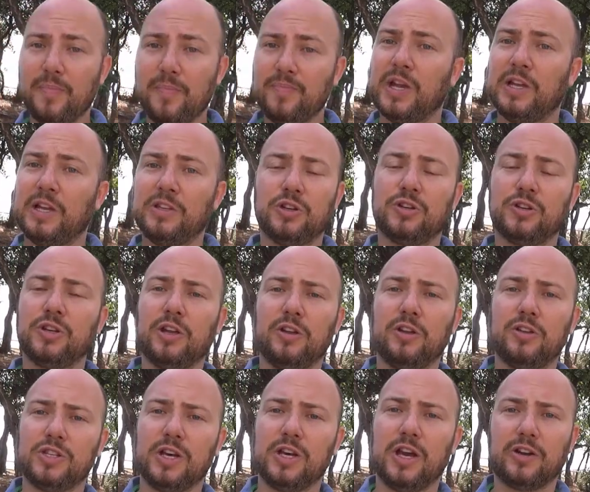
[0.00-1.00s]
And tornado
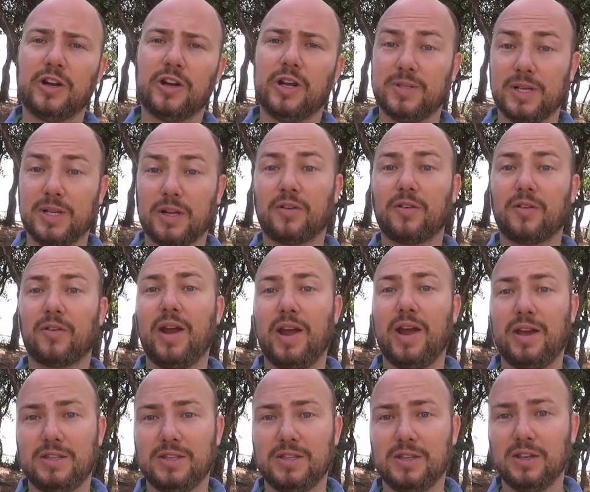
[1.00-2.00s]
diagrams are
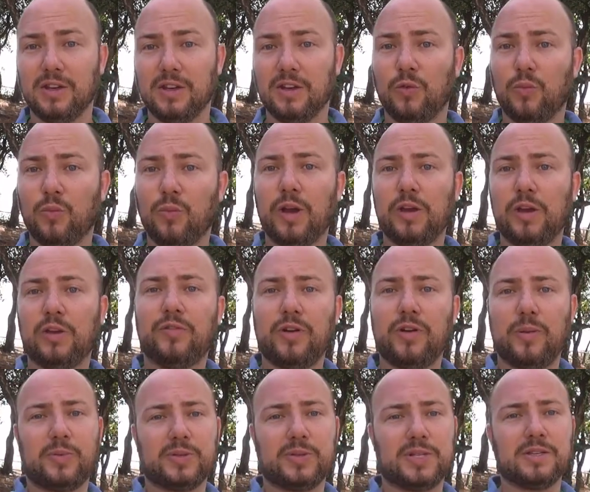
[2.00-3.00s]
great way of
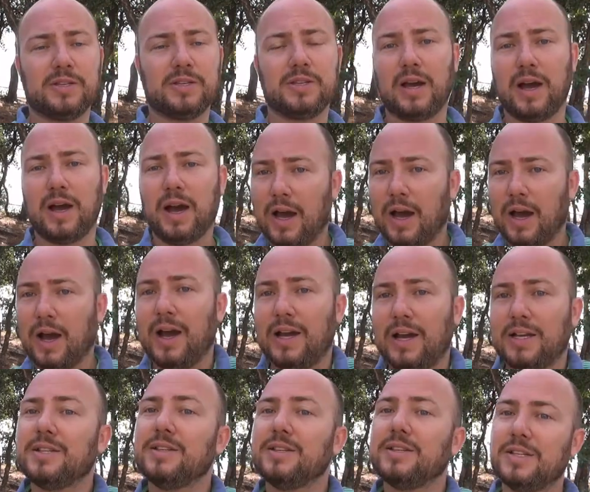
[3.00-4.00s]
representing. I, I,
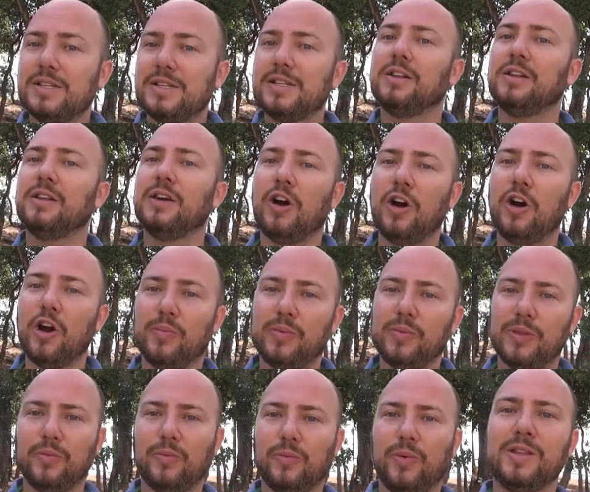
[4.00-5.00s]
sincerely hope
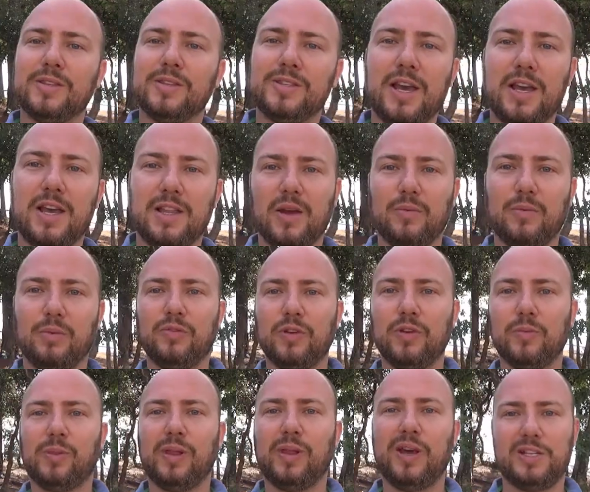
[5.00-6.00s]
that one day they will
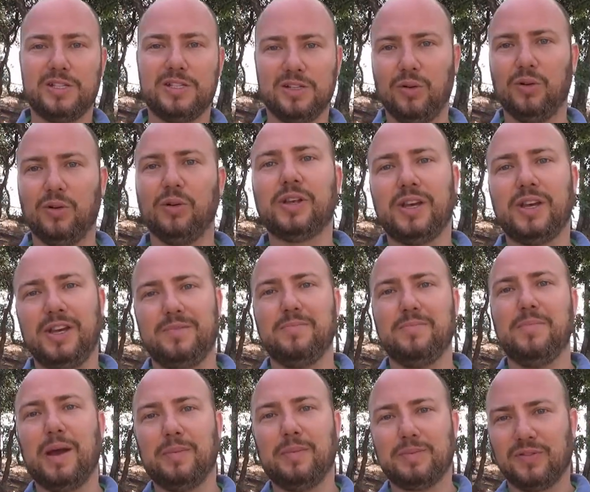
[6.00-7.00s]
replace all heat
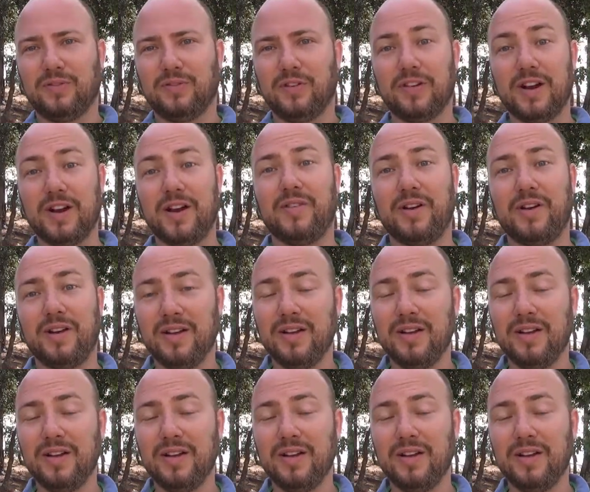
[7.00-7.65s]
maps forever.